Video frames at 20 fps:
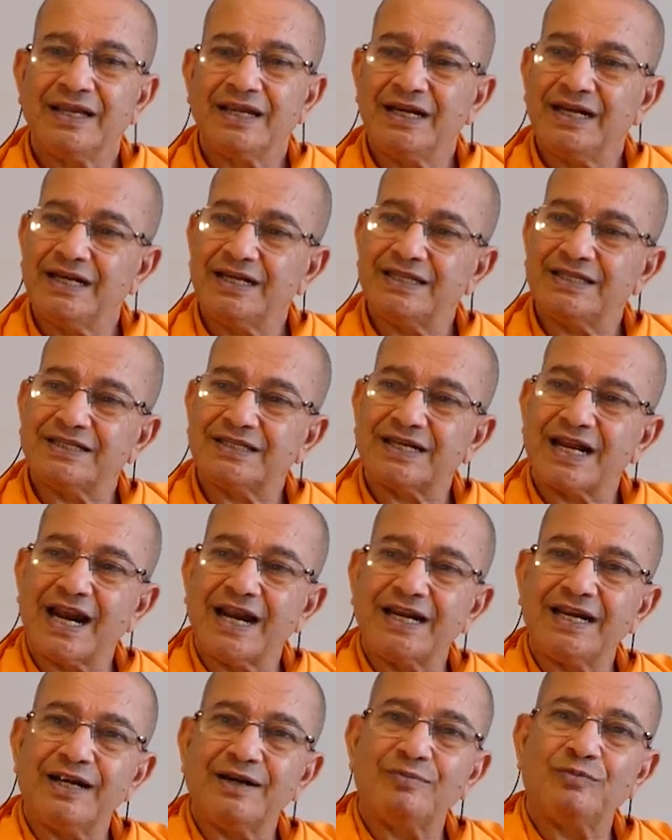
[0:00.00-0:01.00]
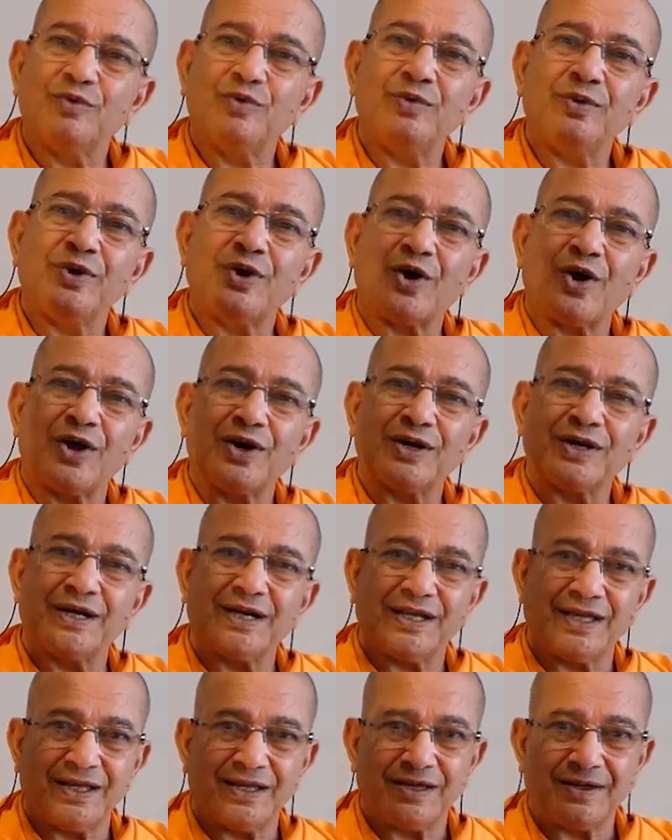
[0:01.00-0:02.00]
It has started moving
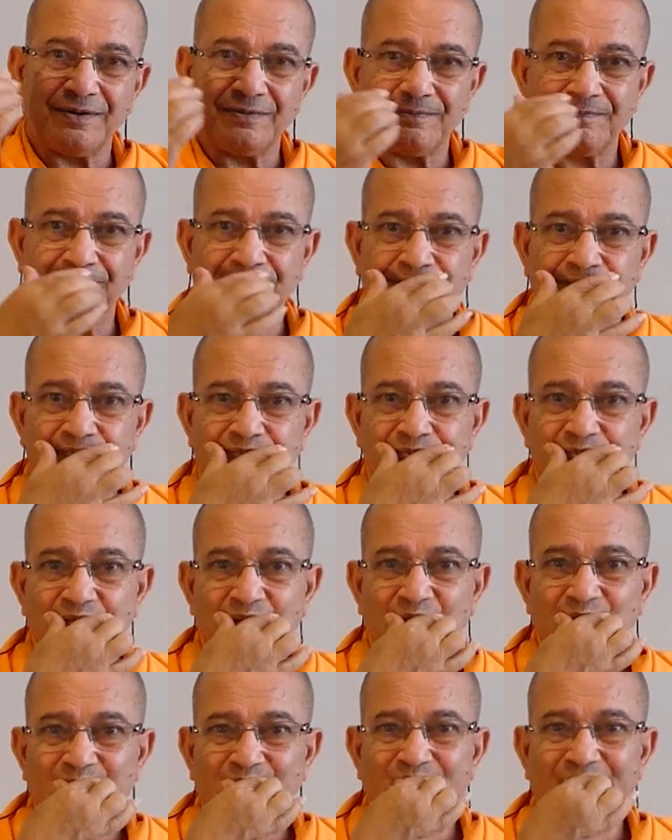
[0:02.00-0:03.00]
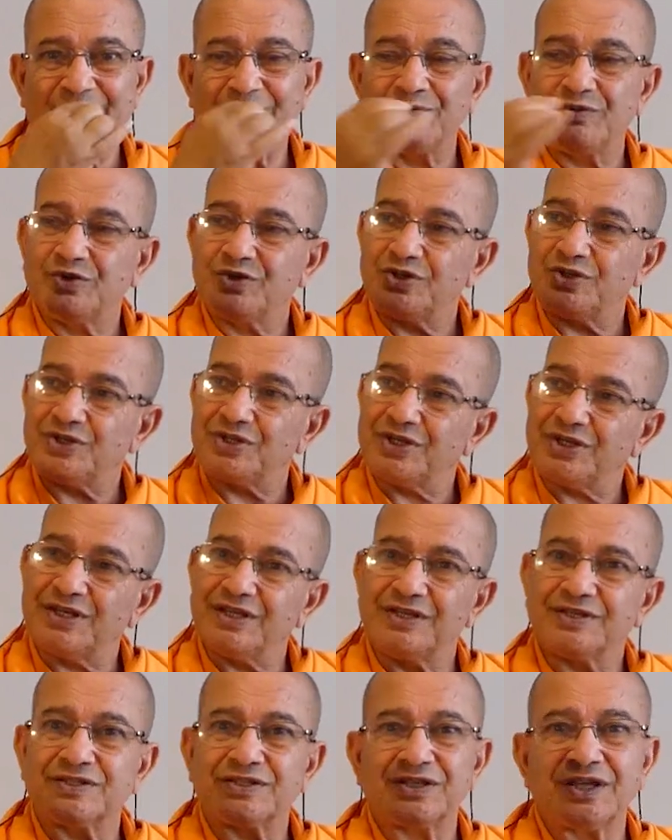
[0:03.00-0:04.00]
already. The musician
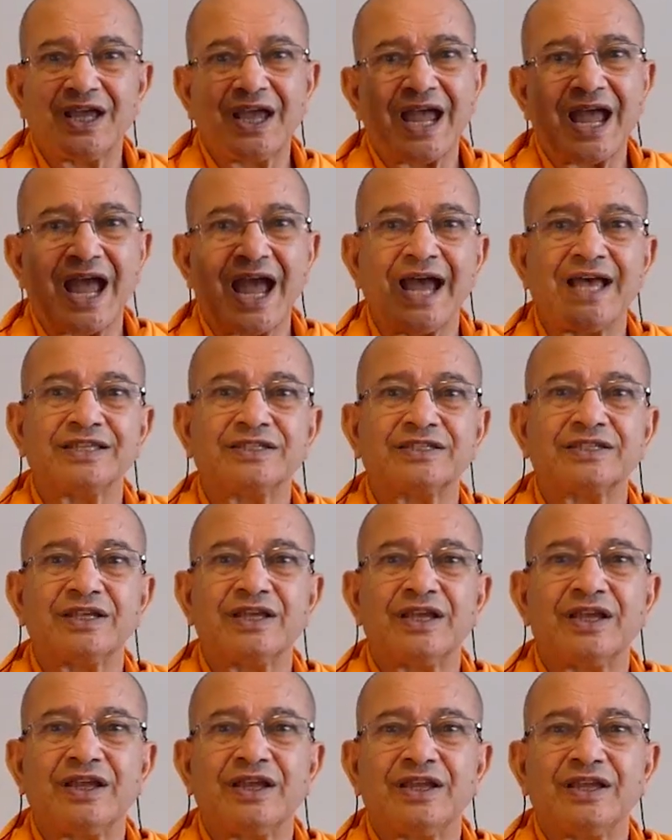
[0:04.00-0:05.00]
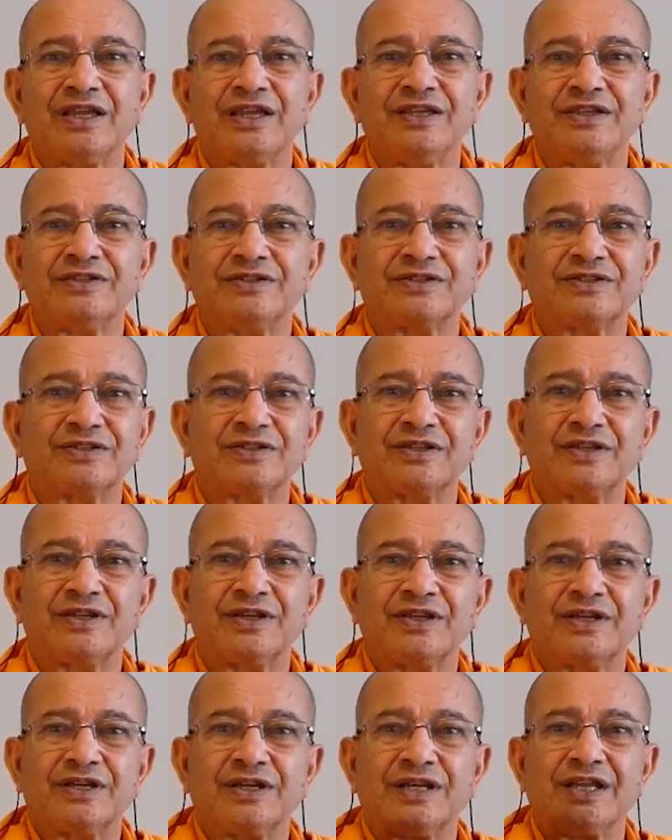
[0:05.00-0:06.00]
has his
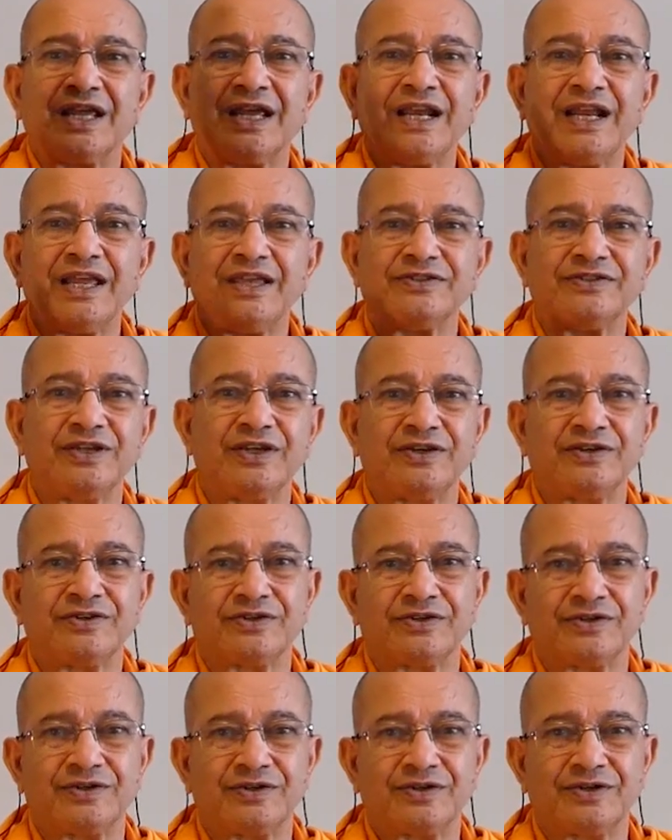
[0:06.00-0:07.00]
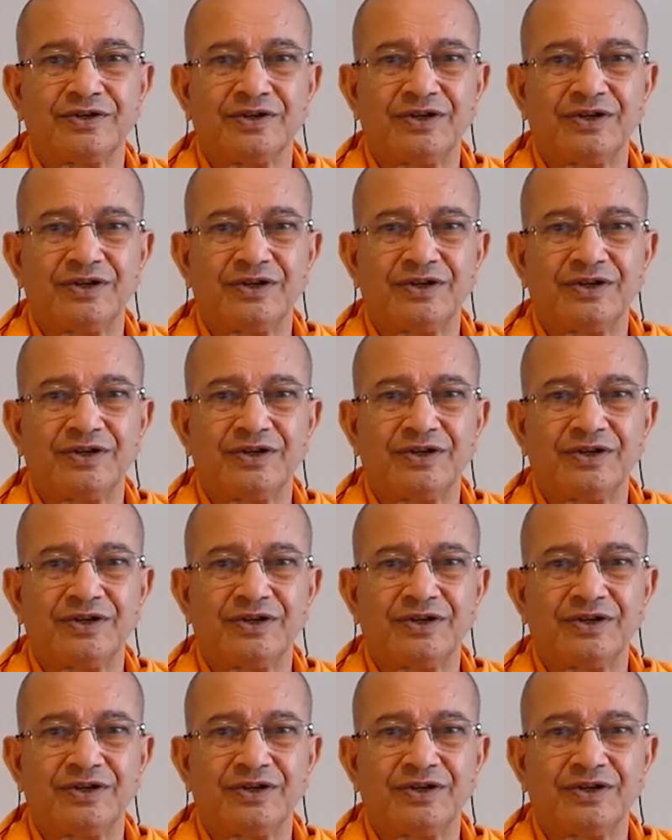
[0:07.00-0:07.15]
realization